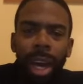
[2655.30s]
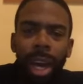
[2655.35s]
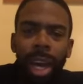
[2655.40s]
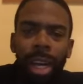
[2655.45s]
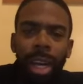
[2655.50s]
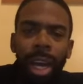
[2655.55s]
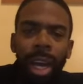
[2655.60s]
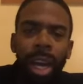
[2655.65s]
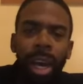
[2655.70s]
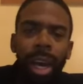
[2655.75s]

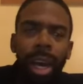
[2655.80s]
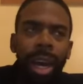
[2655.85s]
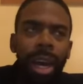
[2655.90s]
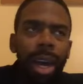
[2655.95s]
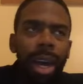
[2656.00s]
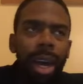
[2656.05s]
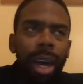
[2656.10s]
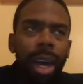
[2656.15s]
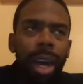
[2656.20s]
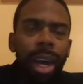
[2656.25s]
uh,
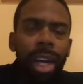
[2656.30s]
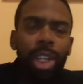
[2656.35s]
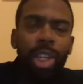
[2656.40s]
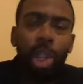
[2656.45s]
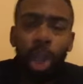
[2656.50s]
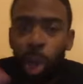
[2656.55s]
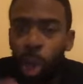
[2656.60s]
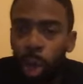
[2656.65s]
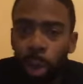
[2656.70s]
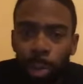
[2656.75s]
uh, uh,
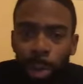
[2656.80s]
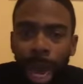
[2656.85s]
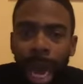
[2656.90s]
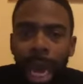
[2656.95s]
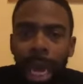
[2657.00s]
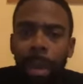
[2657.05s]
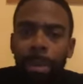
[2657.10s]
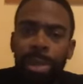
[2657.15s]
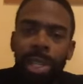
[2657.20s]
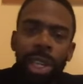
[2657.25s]
truth
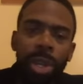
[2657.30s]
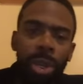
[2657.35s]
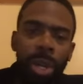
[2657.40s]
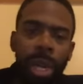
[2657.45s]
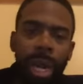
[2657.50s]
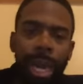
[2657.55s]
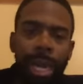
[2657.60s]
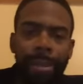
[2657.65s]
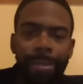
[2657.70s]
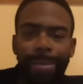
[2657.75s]
bombs here
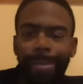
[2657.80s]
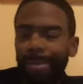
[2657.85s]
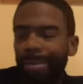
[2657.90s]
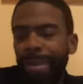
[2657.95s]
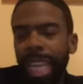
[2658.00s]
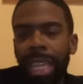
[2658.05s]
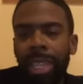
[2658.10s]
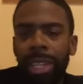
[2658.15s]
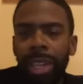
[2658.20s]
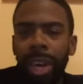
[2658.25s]
tonight.
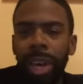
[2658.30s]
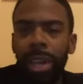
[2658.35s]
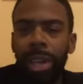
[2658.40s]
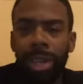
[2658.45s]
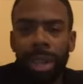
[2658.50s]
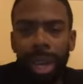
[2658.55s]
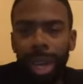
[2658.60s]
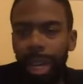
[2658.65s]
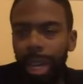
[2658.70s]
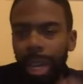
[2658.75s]
That's all,
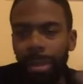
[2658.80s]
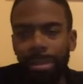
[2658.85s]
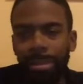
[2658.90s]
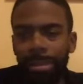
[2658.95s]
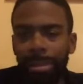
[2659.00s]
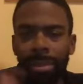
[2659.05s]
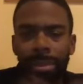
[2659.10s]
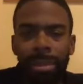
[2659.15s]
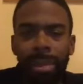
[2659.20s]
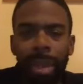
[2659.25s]
you know, I'm
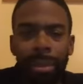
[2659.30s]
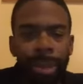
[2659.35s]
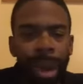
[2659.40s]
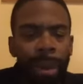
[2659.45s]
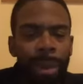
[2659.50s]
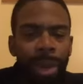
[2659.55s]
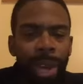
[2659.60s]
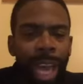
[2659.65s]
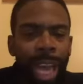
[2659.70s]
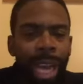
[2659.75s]
um,
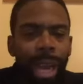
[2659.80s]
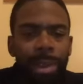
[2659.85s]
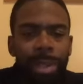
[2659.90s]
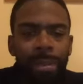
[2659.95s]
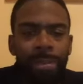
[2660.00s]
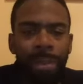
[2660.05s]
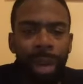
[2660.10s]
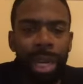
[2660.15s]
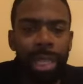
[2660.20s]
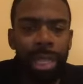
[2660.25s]
probably gonna hang out with
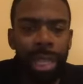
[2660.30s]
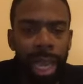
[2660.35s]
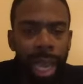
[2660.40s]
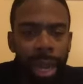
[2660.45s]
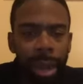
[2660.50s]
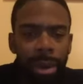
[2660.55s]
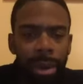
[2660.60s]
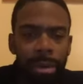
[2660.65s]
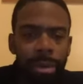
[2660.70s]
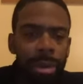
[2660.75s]
some friends
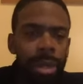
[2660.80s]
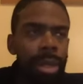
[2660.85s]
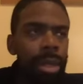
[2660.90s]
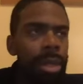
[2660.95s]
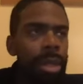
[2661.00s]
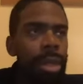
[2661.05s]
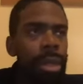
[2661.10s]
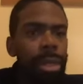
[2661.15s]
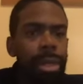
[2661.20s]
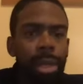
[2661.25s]
later,
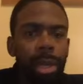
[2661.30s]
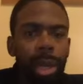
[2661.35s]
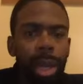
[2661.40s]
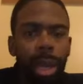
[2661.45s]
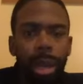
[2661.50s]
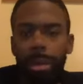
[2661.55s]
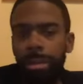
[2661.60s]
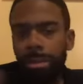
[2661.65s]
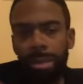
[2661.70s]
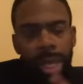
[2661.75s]
you
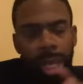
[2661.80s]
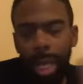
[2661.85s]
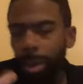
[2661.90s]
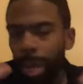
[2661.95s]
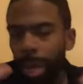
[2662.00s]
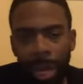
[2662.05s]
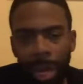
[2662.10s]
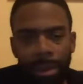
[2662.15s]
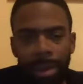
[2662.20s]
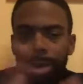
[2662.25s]
know, you know,
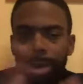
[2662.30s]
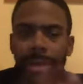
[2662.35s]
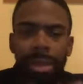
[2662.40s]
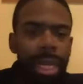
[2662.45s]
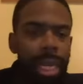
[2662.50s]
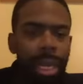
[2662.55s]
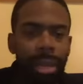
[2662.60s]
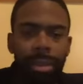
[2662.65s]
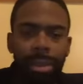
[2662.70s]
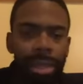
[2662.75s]
whatever,
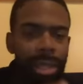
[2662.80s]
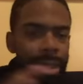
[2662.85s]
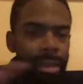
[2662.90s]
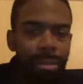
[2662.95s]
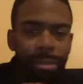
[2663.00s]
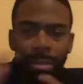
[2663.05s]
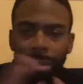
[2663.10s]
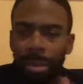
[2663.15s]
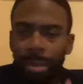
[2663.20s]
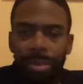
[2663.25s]
you know, see
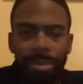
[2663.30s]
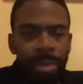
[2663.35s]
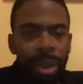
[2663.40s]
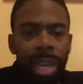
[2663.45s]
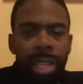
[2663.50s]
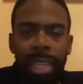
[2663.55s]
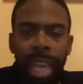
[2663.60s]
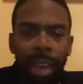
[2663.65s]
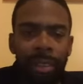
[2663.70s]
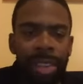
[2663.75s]
some
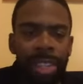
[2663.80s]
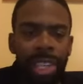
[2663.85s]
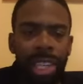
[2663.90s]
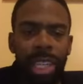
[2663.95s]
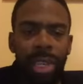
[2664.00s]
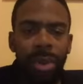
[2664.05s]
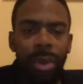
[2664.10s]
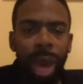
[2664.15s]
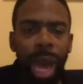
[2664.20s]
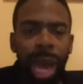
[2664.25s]
friends I haven't seen
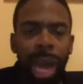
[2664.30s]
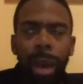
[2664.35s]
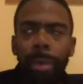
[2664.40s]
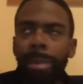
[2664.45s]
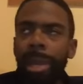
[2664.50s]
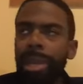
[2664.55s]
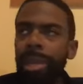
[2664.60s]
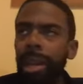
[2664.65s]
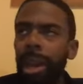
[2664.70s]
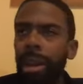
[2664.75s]
in a while,
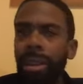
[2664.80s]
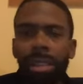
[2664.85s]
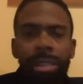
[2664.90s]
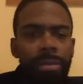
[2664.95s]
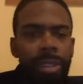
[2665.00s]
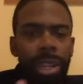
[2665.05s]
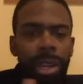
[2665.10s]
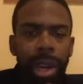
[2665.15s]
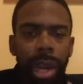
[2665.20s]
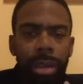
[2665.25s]
but you know, I just
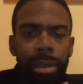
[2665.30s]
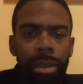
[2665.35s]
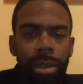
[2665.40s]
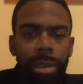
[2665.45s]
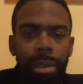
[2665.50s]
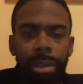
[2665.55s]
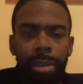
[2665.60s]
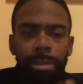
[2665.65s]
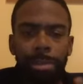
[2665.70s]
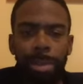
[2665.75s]
figure I'll
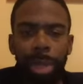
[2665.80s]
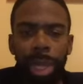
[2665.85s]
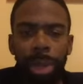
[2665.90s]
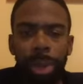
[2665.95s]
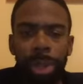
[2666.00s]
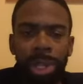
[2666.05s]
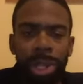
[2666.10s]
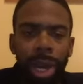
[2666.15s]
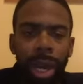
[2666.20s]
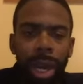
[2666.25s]
just build
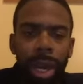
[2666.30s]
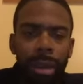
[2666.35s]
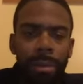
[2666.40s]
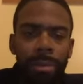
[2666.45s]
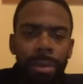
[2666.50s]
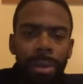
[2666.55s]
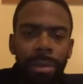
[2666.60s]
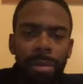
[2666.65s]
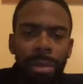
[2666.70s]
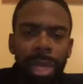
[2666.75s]
with y'all
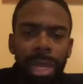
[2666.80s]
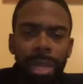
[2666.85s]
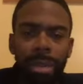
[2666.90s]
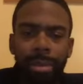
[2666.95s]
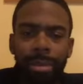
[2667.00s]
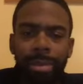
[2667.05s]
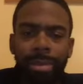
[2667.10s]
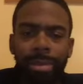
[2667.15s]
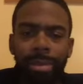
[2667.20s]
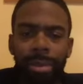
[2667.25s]
for a minute,
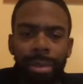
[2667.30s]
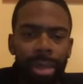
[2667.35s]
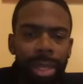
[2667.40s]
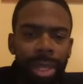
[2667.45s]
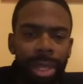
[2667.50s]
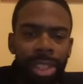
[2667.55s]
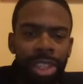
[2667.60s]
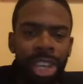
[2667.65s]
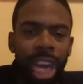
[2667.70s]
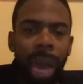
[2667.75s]

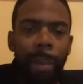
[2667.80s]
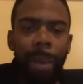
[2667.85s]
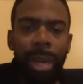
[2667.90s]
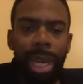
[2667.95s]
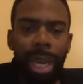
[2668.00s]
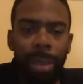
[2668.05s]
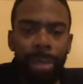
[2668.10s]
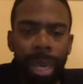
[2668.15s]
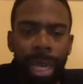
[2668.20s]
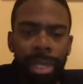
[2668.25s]
chop it
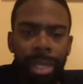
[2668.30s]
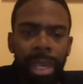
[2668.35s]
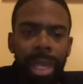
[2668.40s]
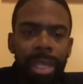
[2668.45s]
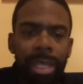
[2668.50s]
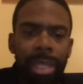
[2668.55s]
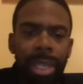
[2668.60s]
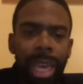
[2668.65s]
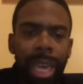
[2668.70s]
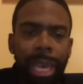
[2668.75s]
up as they
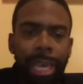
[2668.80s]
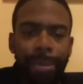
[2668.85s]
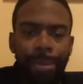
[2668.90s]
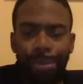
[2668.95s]
say